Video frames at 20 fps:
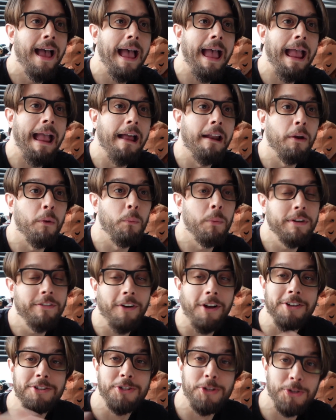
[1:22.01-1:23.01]
And we've
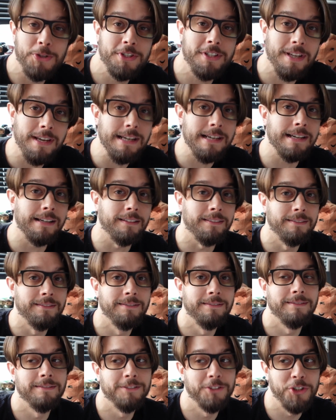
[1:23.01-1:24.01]
also seen
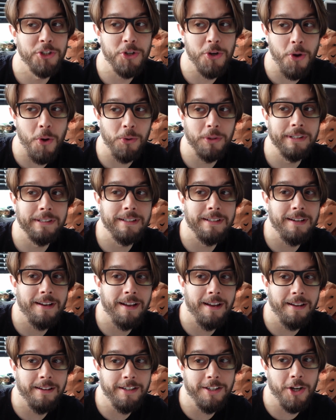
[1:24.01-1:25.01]
Nolan,
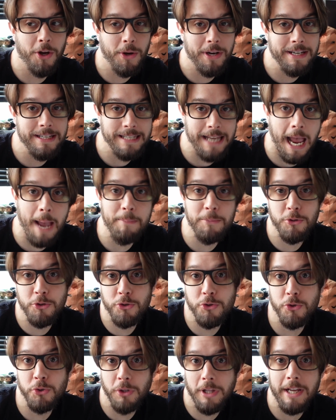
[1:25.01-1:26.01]
you know, adapt
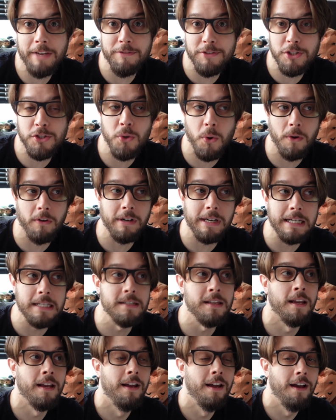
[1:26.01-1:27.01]
true life stories